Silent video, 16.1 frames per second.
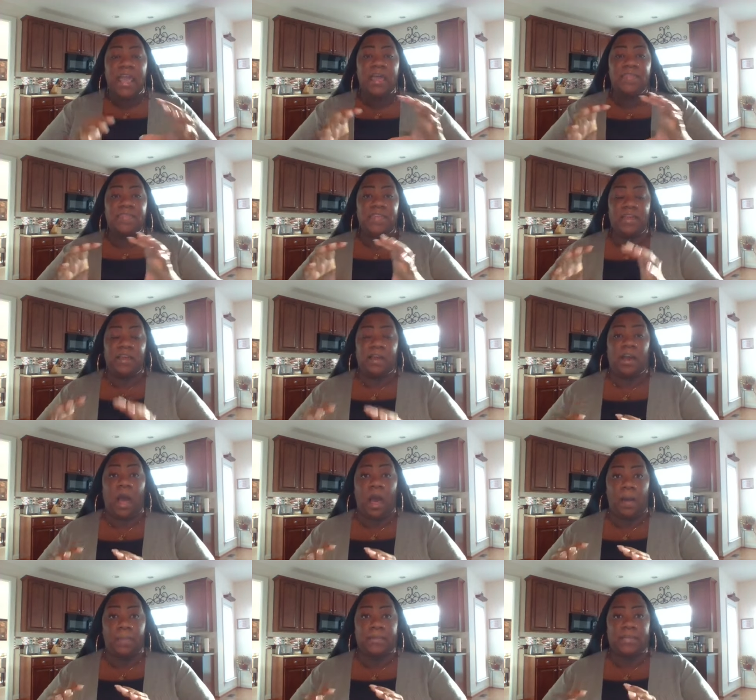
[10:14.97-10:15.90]
and then
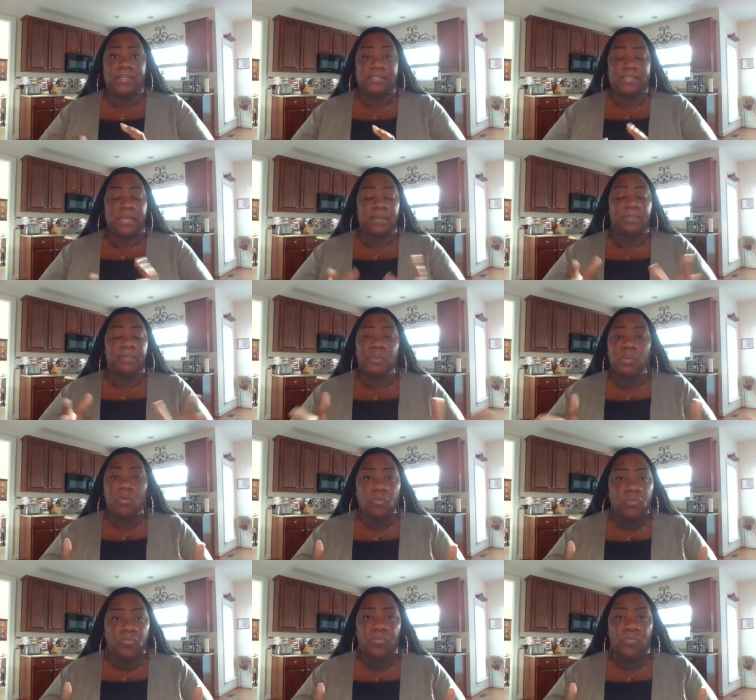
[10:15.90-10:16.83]
goblets, like
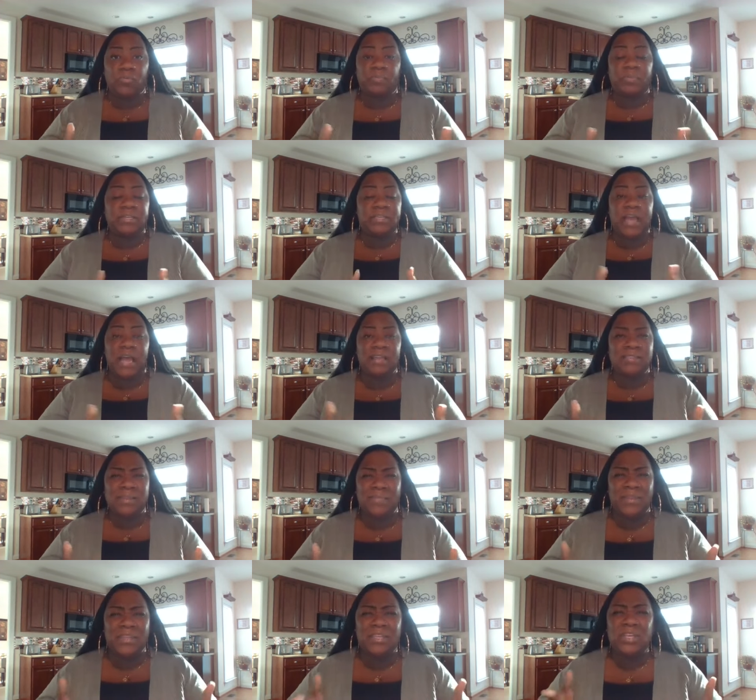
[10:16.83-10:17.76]
beautiful, but not
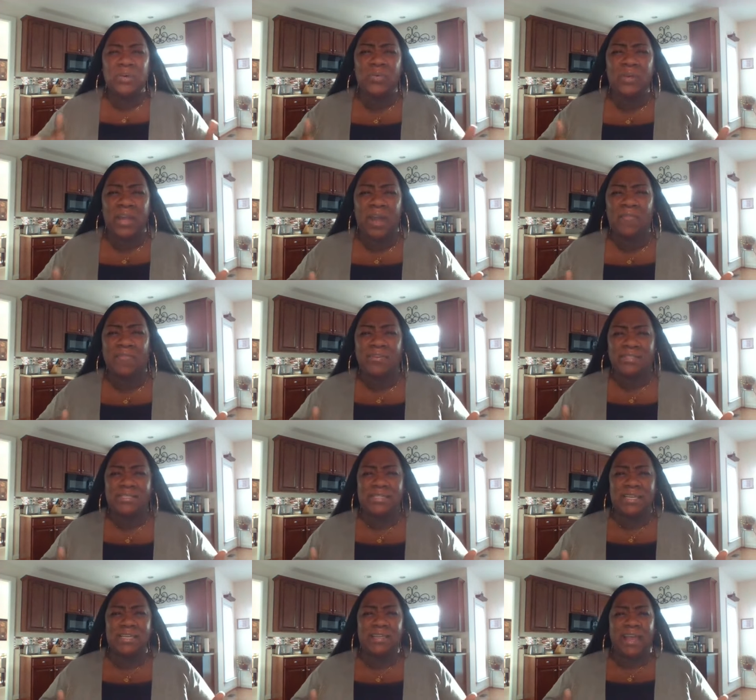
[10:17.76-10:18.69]
something you would ever
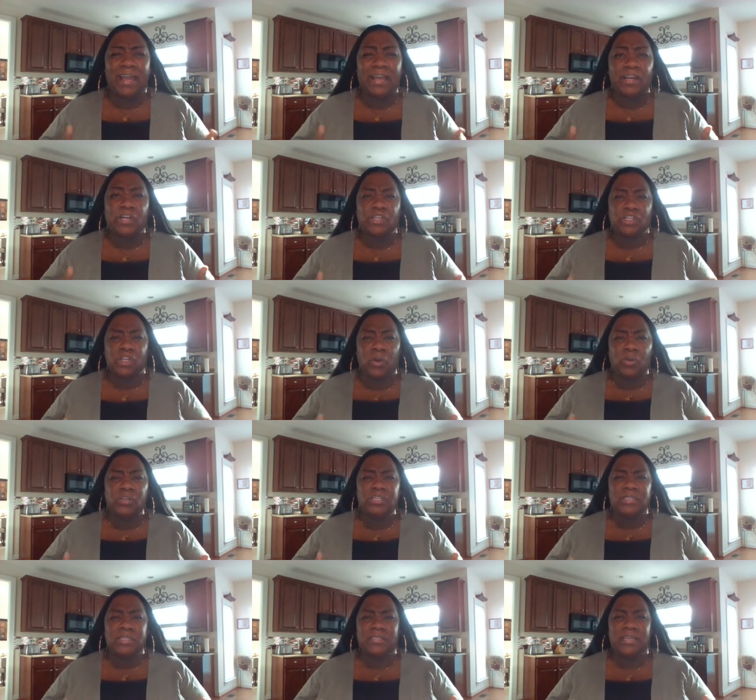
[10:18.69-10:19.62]
see like in a
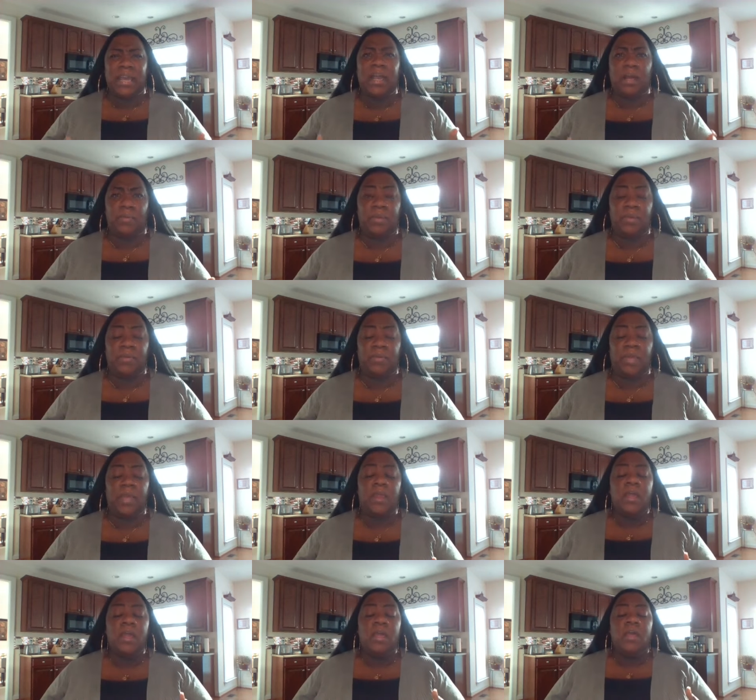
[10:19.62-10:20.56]
church to take
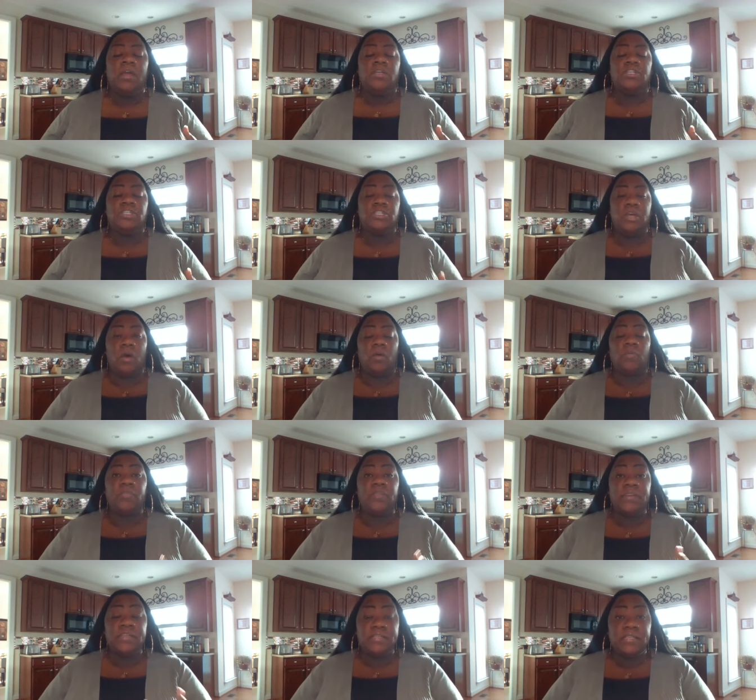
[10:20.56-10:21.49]
communion.
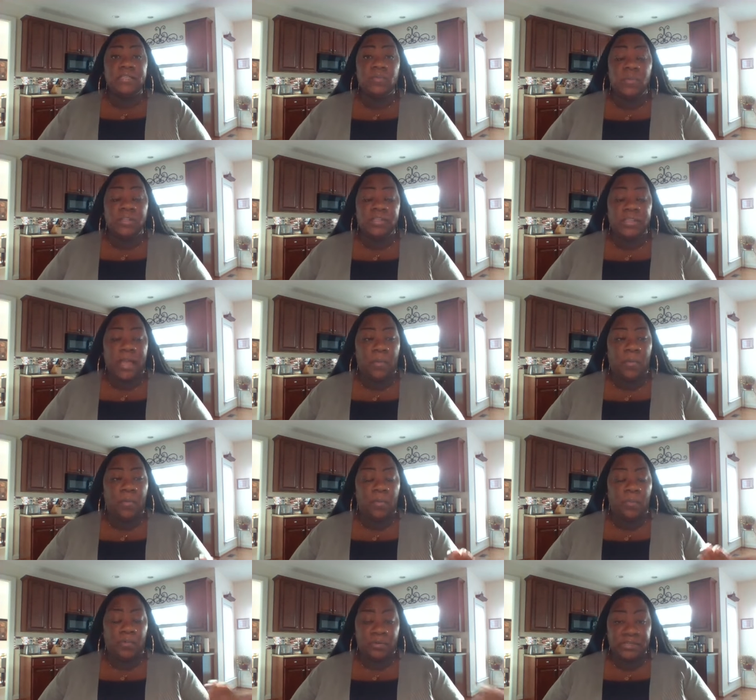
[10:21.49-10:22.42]
So this is what they
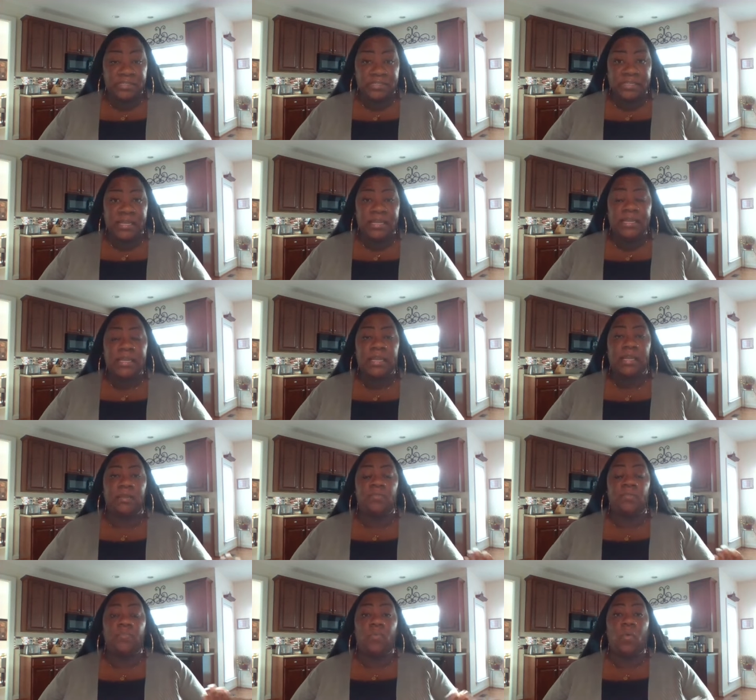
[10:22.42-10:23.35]
were
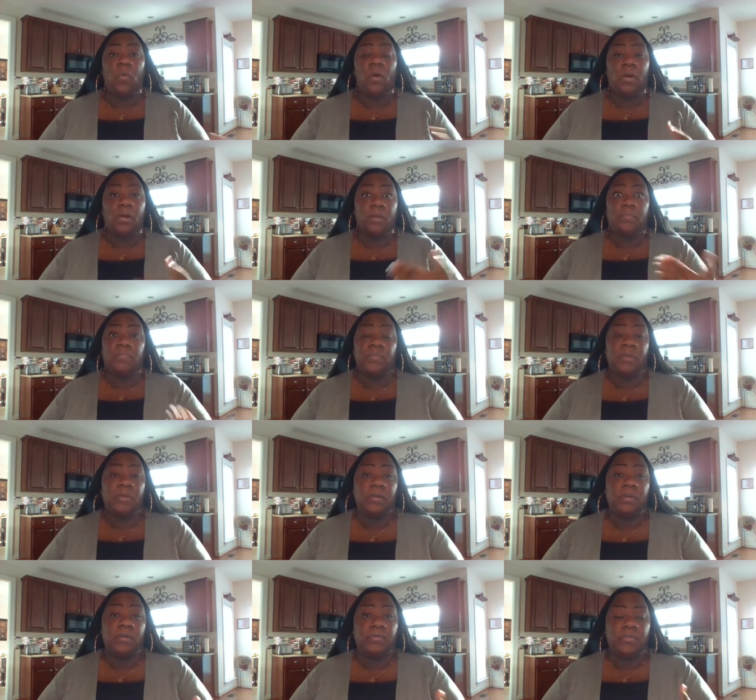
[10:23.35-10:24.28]
presenting for
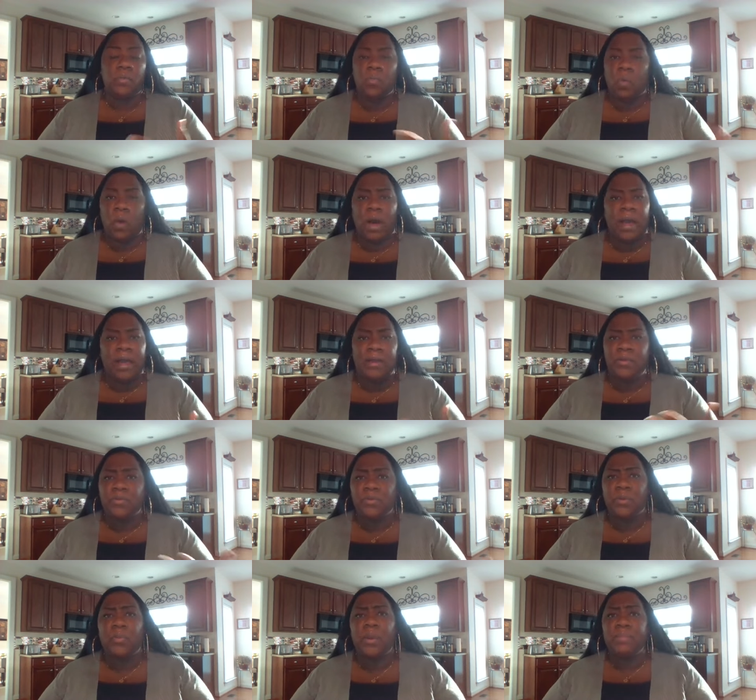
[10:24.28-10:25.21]
the wine
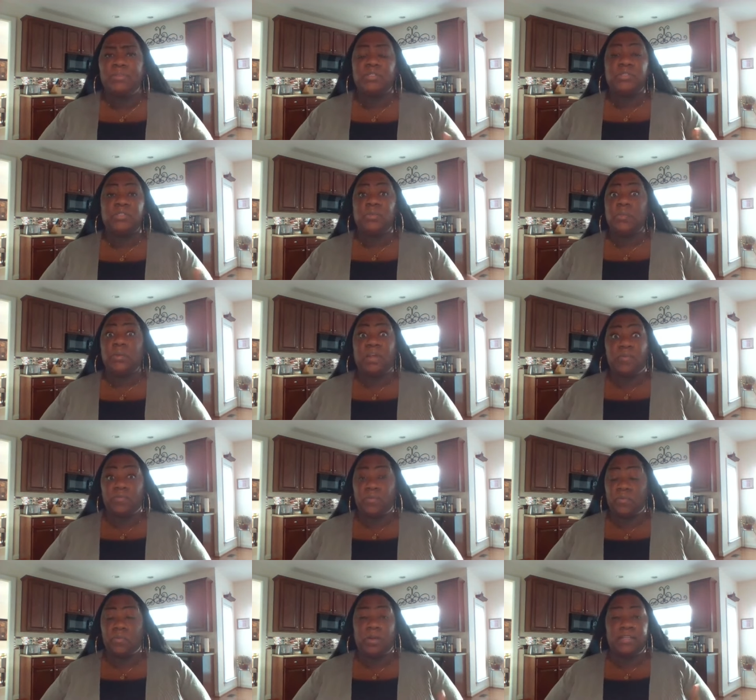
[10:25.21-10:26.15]
or the grape juice or
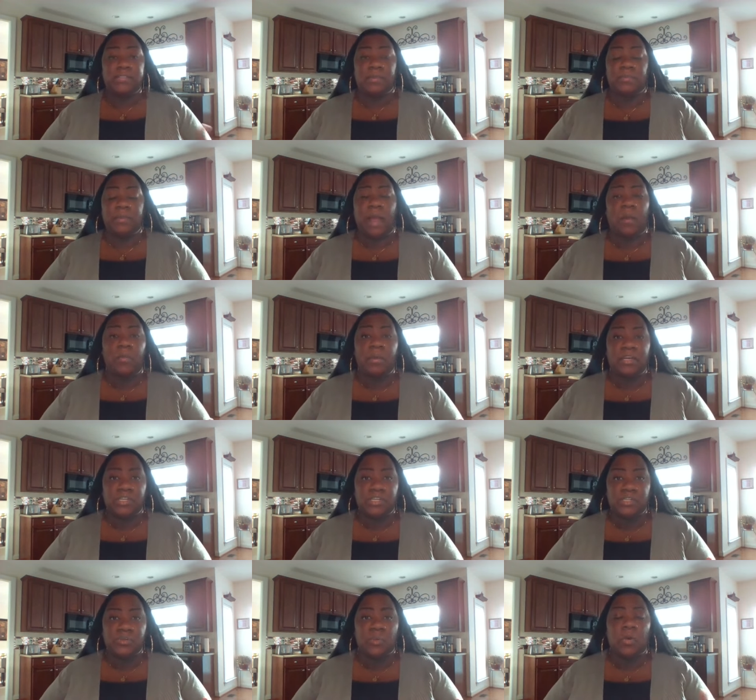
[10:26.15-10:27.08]
whatever it was, I'm not
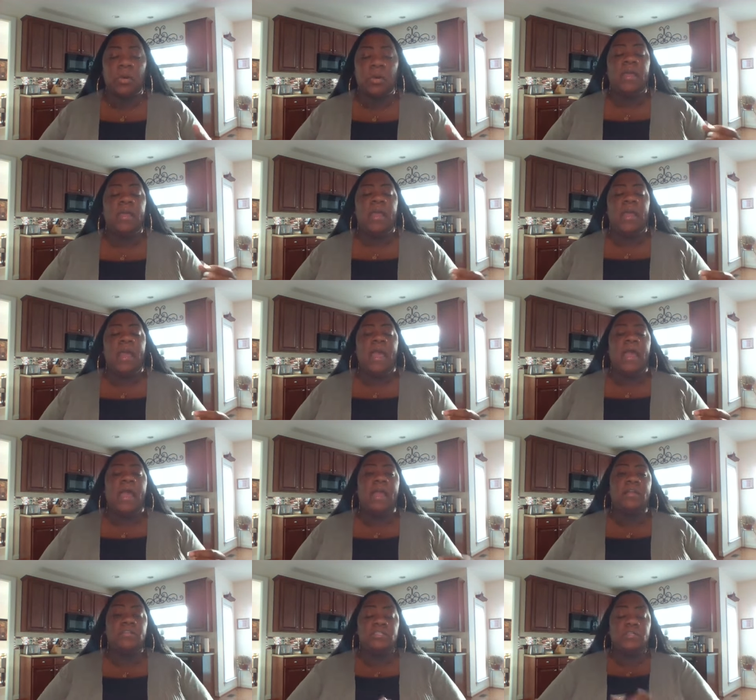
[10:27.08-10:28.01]
really sure.
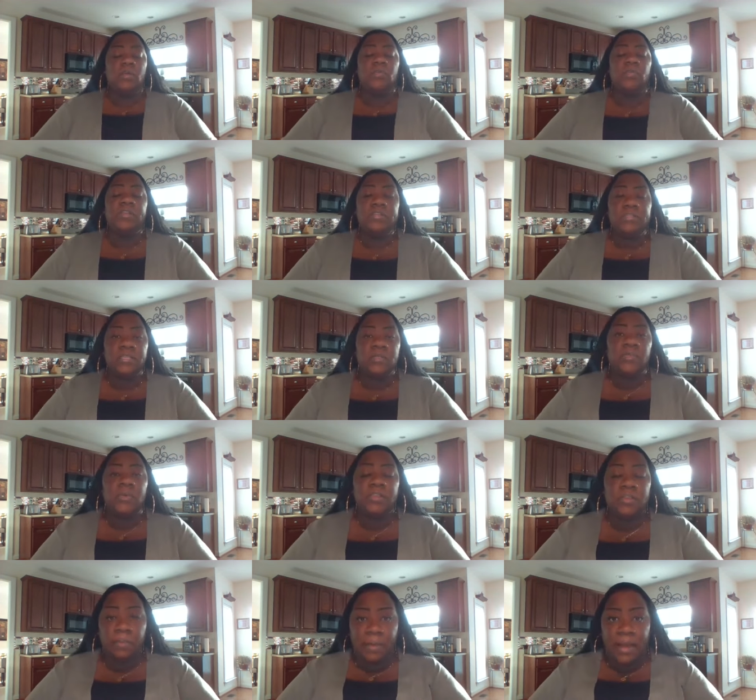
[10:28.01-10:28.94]
And so this is
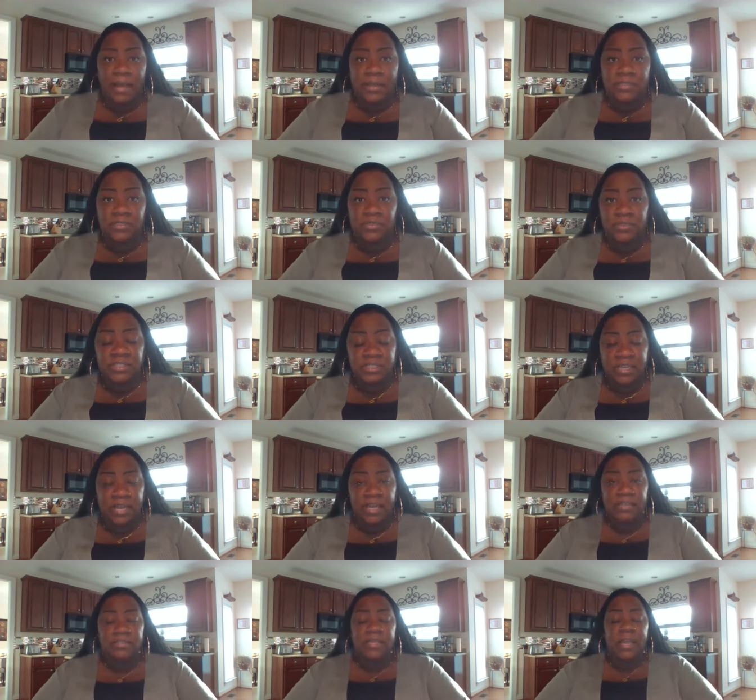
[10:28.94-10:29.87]
what the pastor
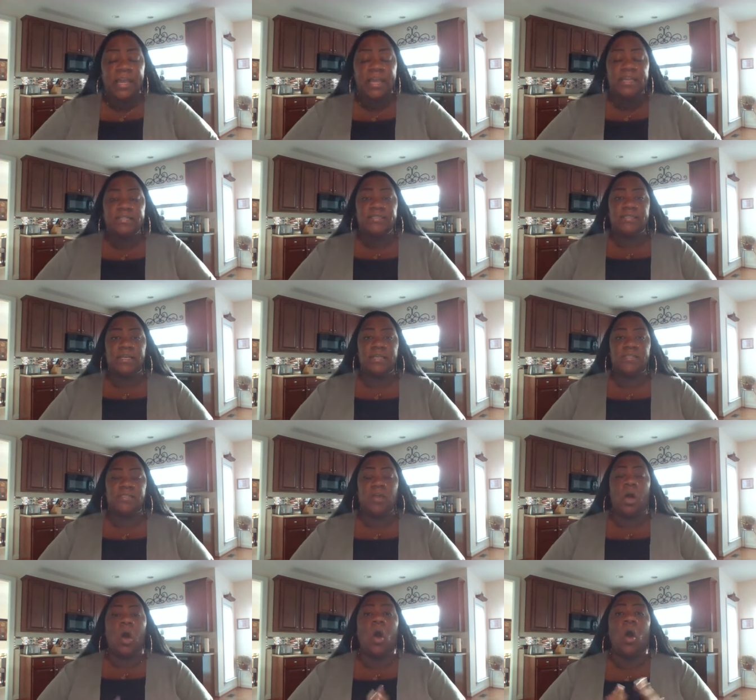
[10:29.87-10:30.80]
says. He says,